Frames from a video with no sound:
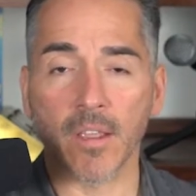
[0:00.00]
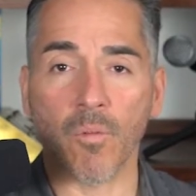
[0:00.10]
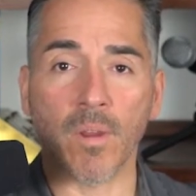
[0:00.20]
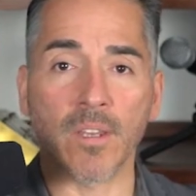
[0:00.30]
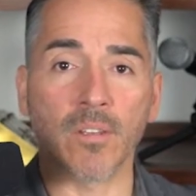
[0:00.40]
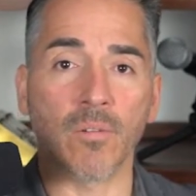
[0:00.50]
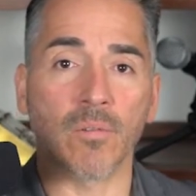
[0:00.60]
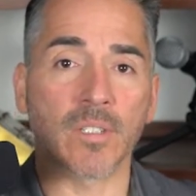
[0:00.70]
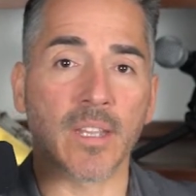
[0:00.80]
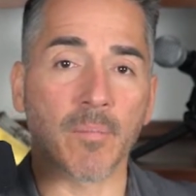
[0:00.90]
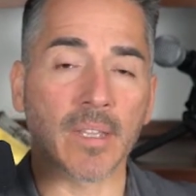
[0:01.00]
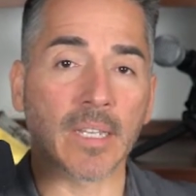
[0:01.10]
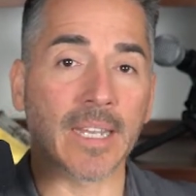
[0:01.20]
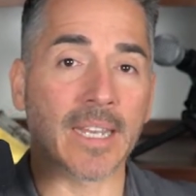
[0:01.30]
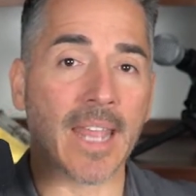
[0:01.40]
We do
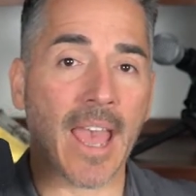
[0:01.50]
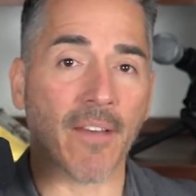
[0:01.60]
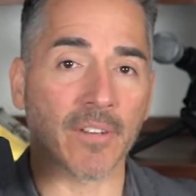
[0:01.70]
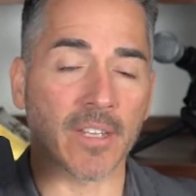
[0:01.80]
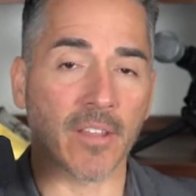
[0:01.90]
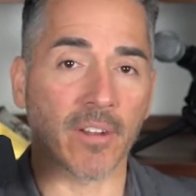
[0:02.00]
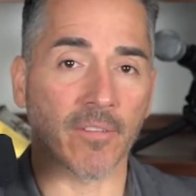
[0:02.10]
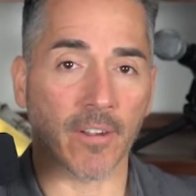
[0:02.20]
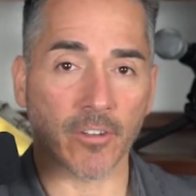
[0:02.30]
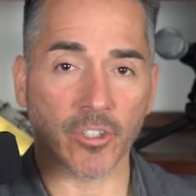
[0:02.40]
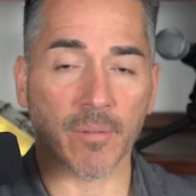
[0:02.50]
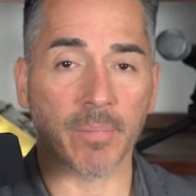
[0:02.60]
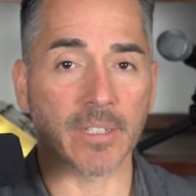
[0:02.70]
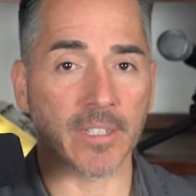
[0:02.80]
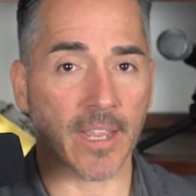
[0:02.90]
typically an affidavit of heirship
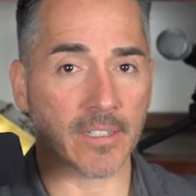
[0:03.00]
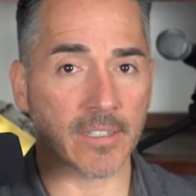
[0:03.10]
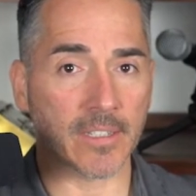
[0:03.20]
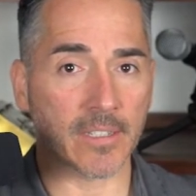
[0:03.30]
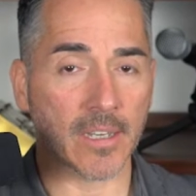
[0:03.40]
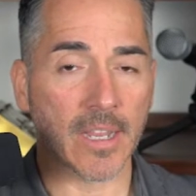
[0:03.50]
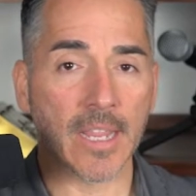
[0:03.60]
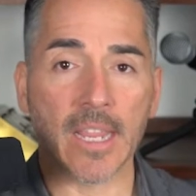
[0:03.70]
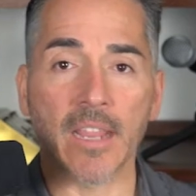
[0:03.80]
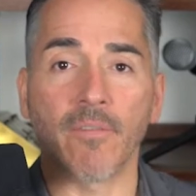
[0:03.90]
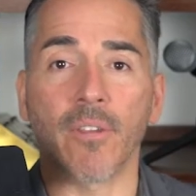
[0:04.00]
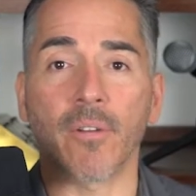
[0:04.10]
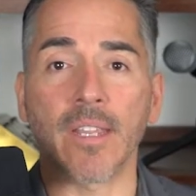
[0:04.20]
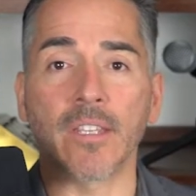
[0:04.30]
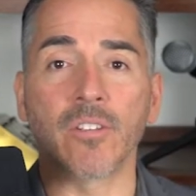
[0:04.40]
in Texas if there
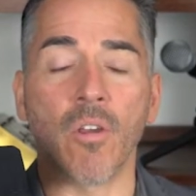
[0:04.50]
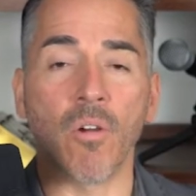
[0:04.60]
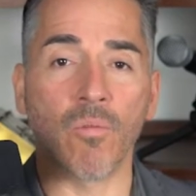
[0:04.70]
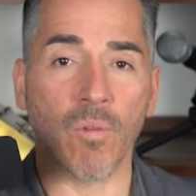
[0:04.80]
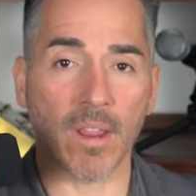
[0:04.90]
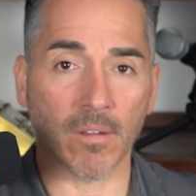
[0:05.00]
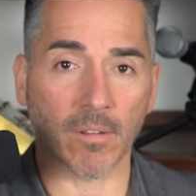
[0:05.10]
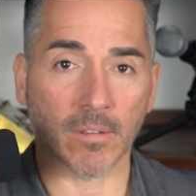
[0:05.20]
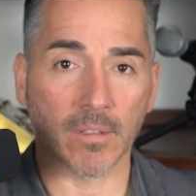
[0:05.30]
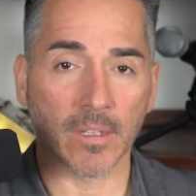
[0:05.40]
is no will.